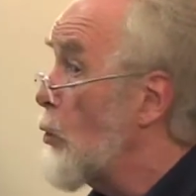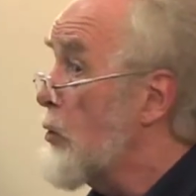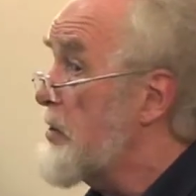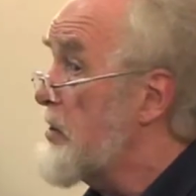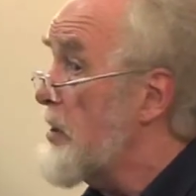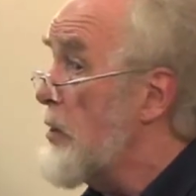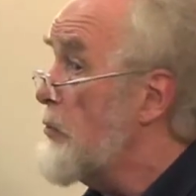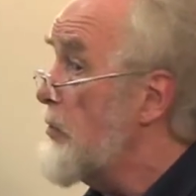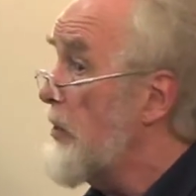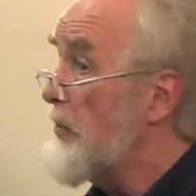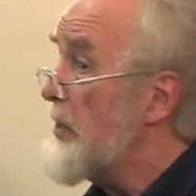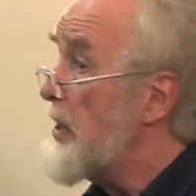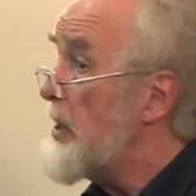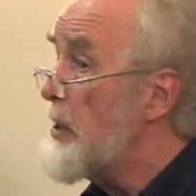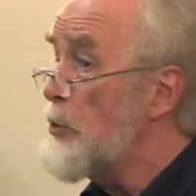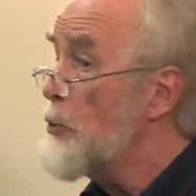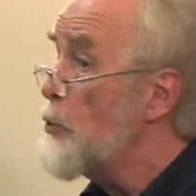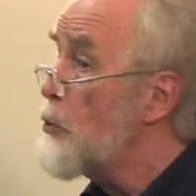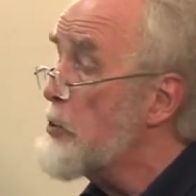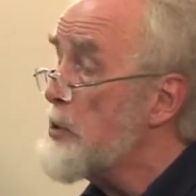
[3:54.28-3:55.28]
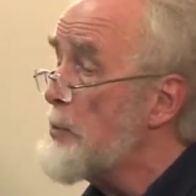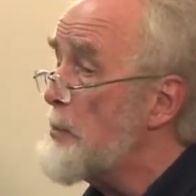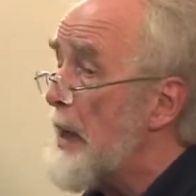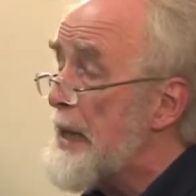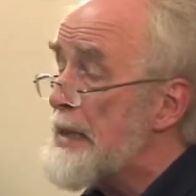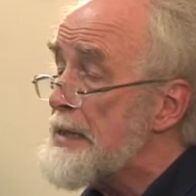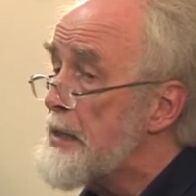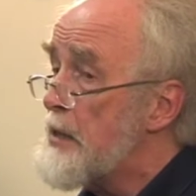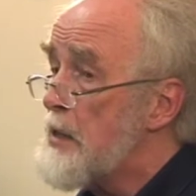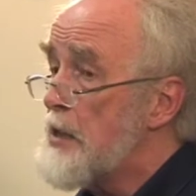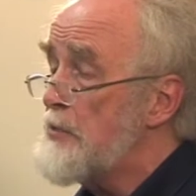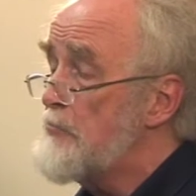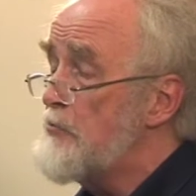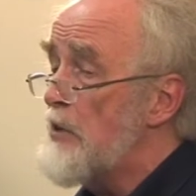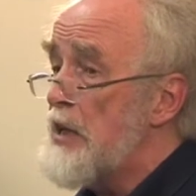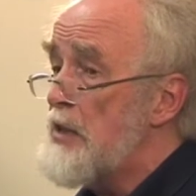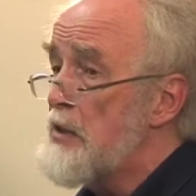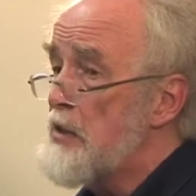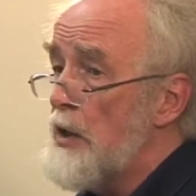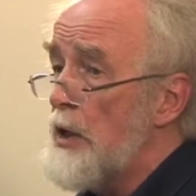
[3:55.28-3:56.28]
so that they can automatically
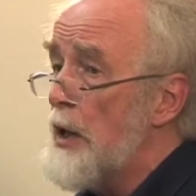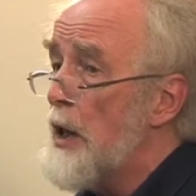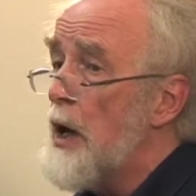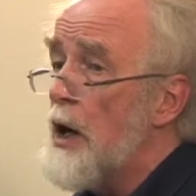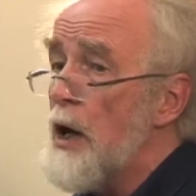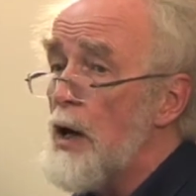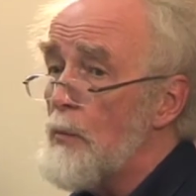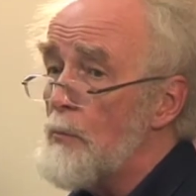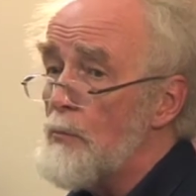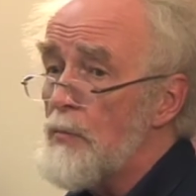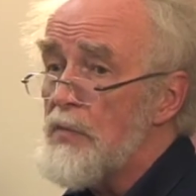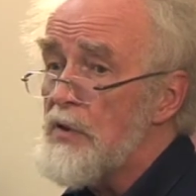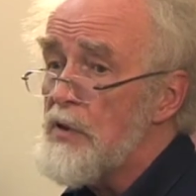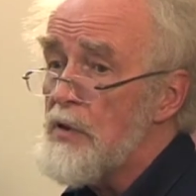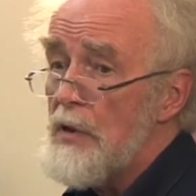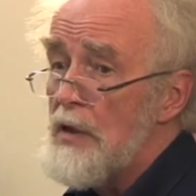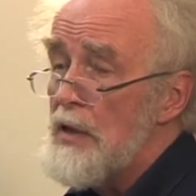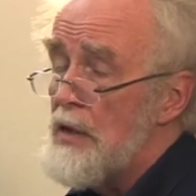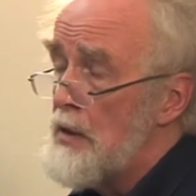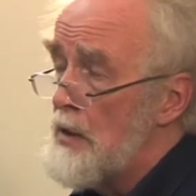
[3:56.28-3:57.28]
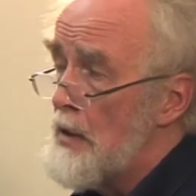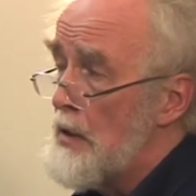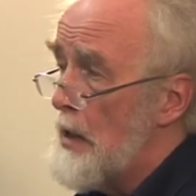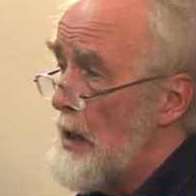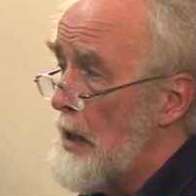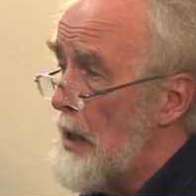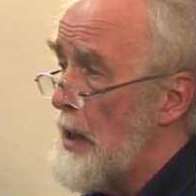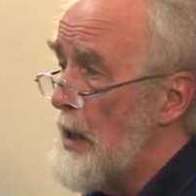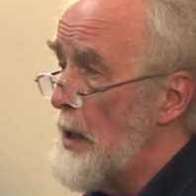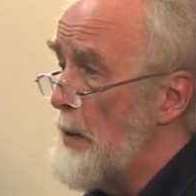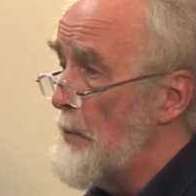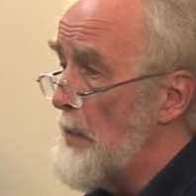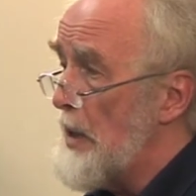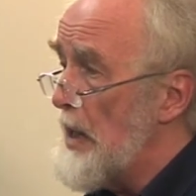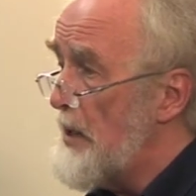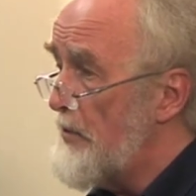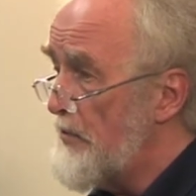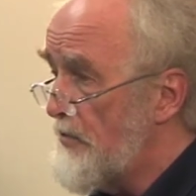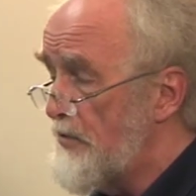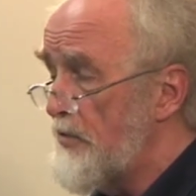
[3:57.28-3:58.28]
raise alarms
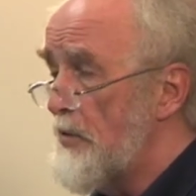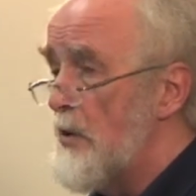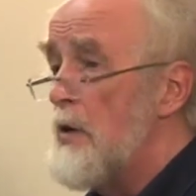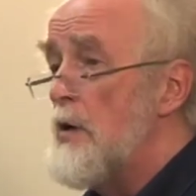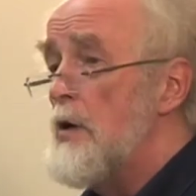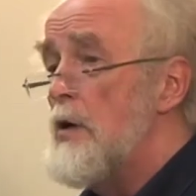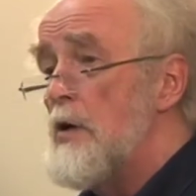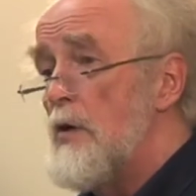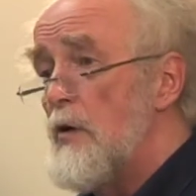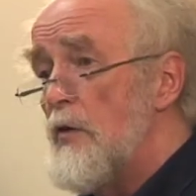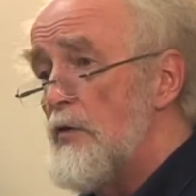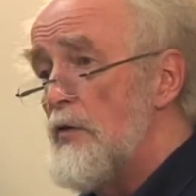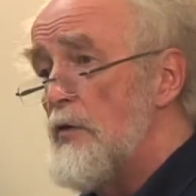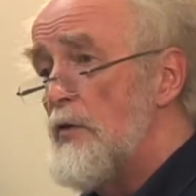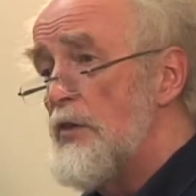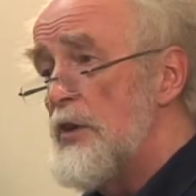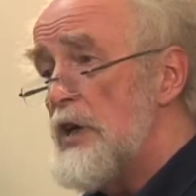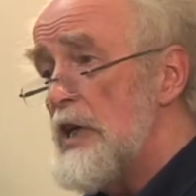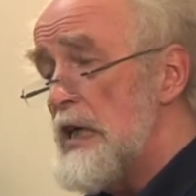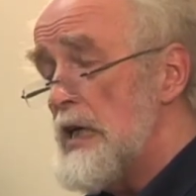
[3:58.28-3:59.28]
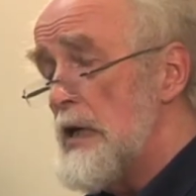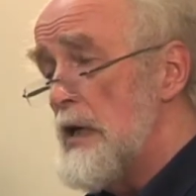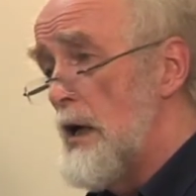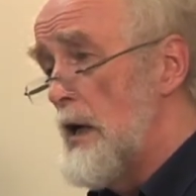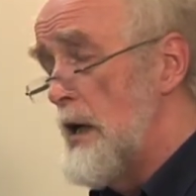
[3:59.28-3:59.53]
if the